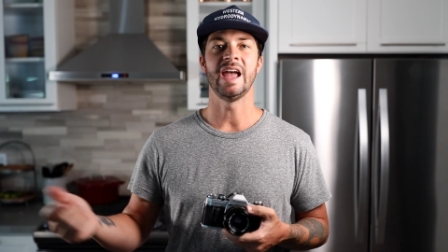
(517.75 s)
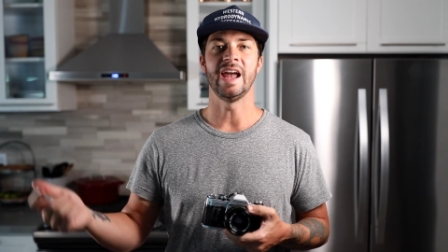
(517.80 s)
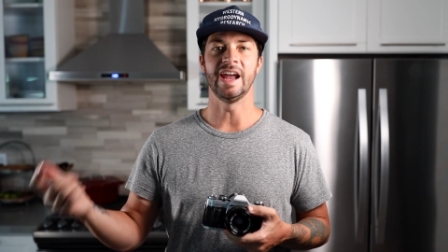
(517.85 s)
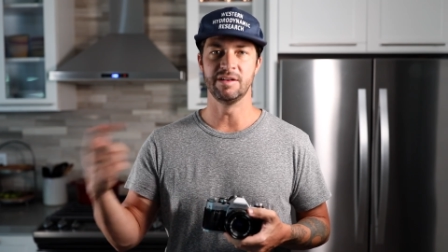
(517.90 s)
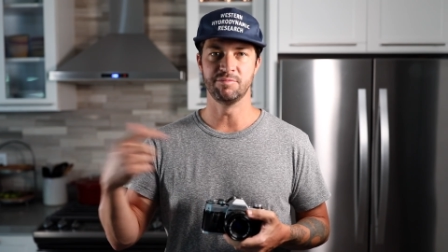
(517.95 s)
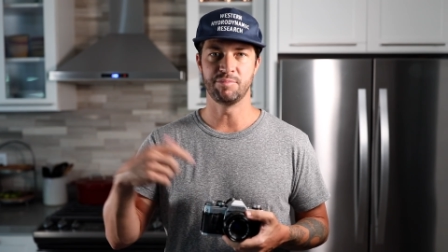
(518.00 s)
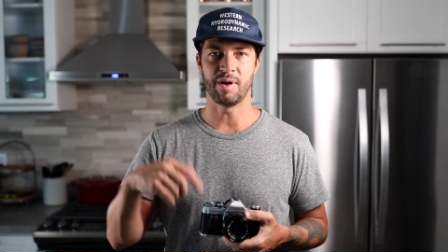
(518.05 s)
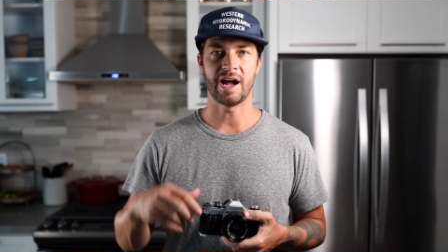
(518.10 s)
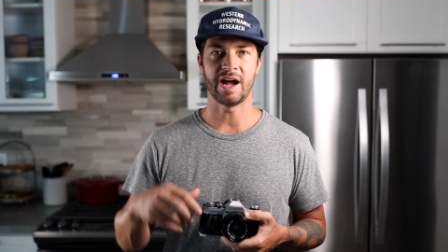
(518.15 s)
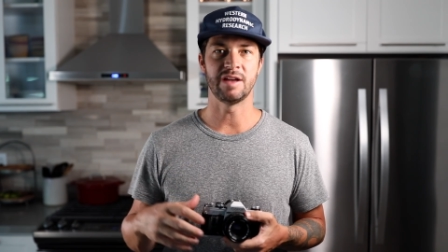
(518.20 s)

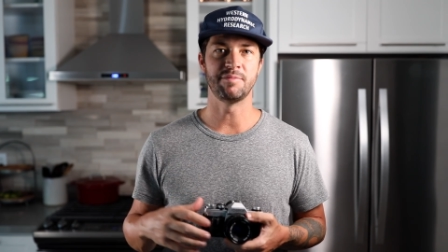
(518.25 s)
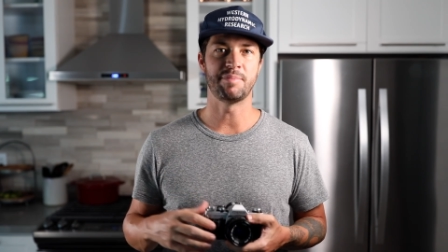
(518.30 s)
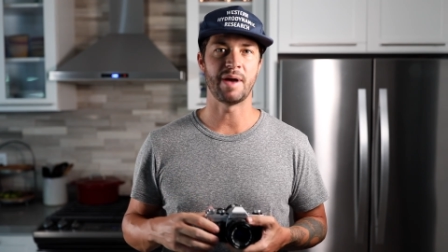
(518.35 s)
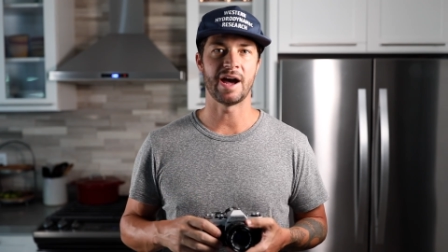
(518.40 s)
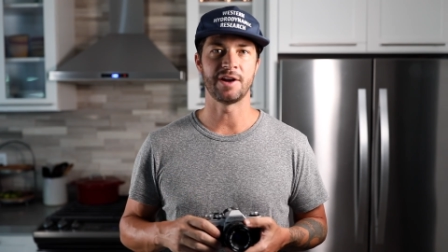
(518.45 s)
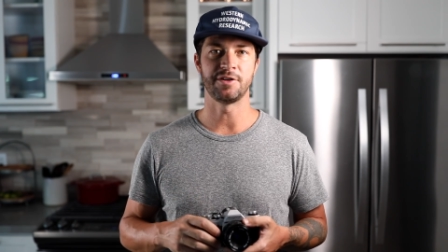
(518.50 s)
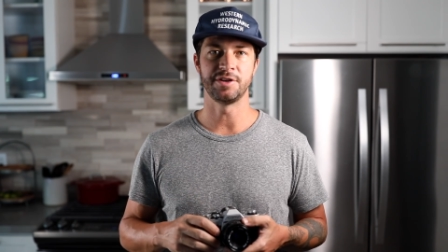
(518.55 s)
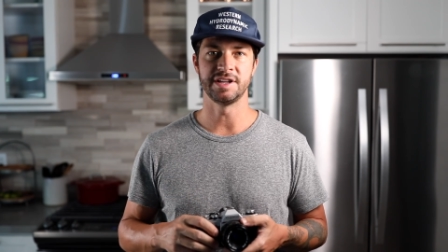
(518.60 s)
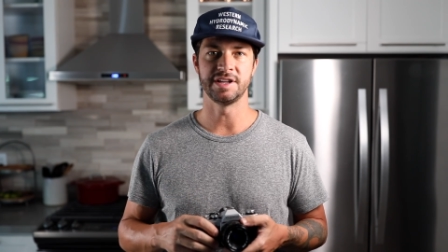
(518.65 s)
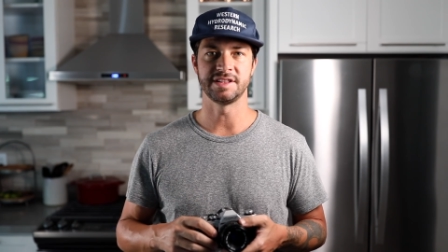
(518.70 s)
and buy a
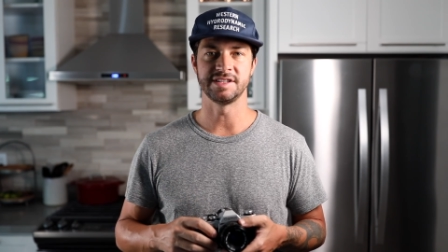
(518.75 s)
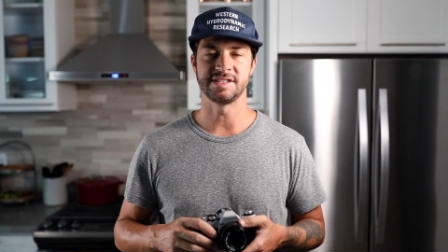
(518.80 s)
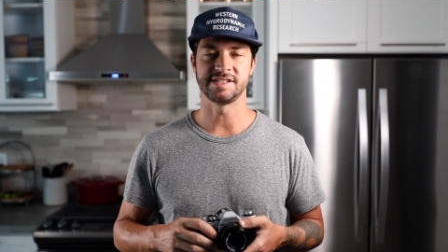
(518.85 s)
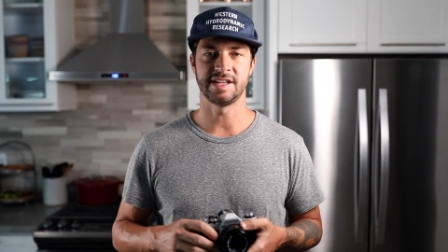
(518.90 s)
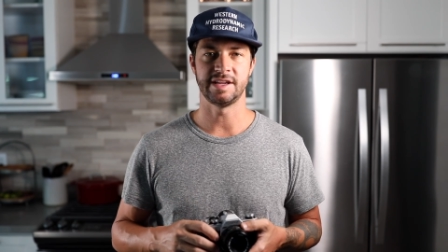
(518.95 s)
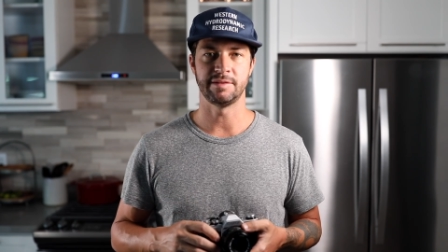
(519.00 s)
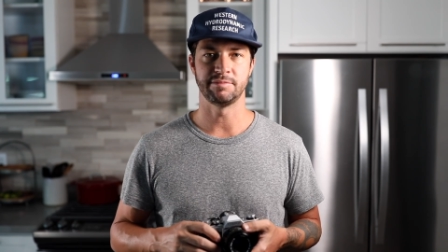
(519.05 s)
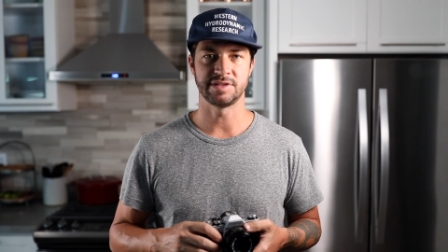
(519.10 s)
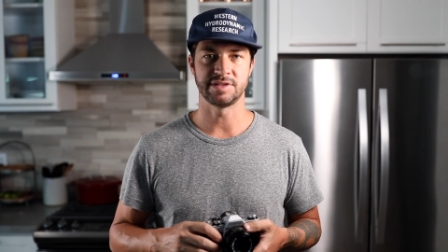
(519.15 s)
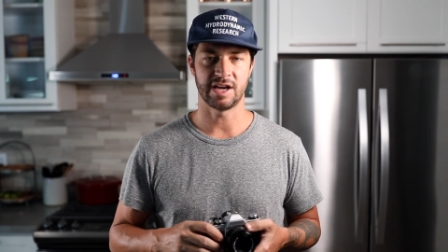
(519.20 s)
battery at the
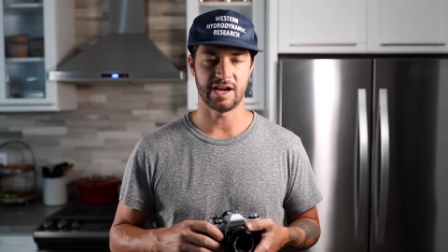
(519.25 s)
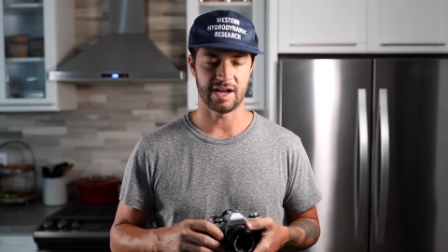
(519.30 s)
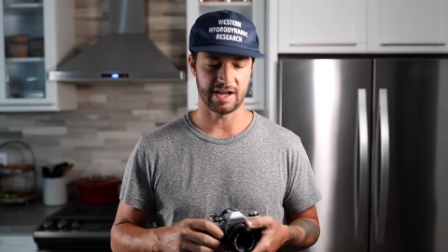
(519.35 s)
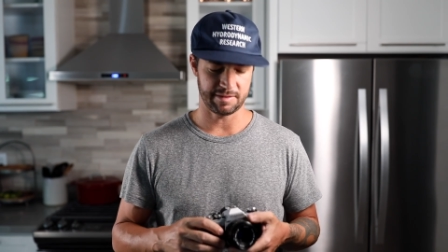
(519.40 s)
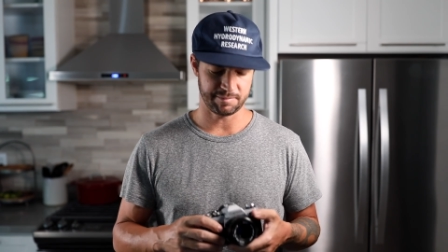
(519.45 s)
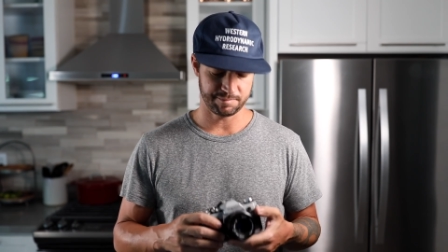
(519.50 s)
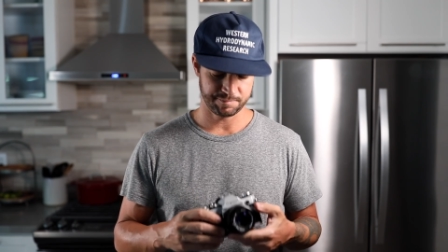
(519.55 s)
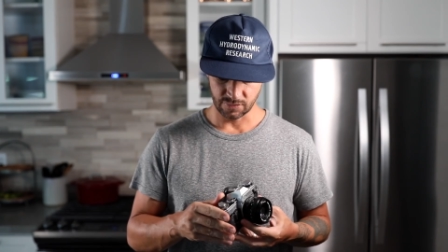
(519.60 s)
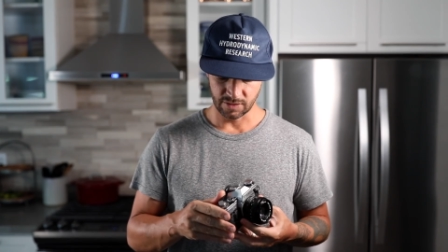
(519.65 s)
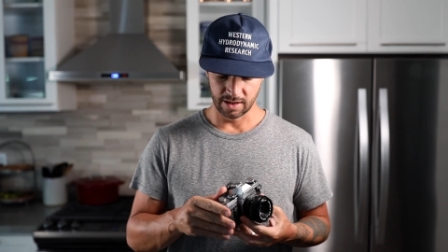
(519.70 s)
same time.